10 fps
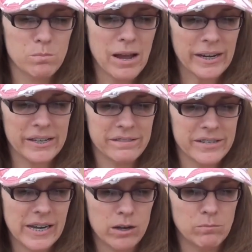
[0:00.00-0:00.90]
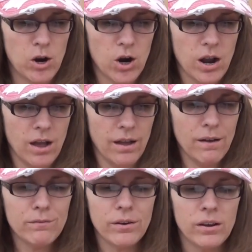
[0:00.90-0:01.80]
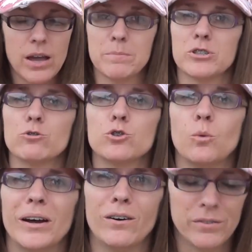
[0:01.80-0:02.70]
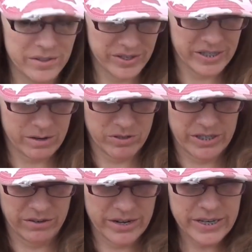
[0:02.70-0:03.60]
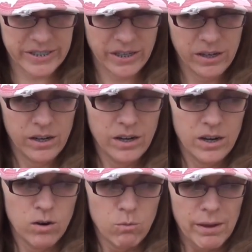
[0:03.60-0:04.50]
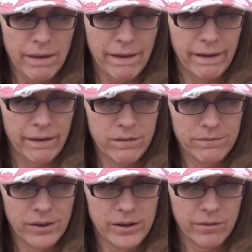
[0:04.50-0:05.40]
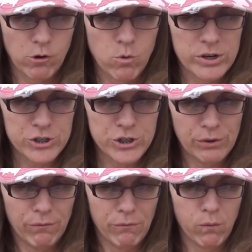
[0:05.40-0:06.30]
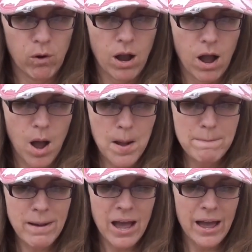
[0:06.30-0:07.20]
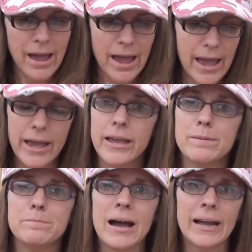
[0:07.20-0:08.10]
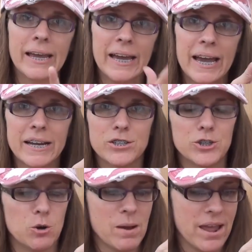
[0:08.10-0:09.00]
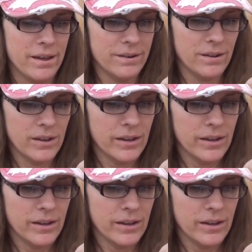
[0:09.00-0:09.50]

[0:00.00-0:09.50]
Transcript: We're back in the down bar of episode twelve in the same series. We have another question from A. Mac Ectoman.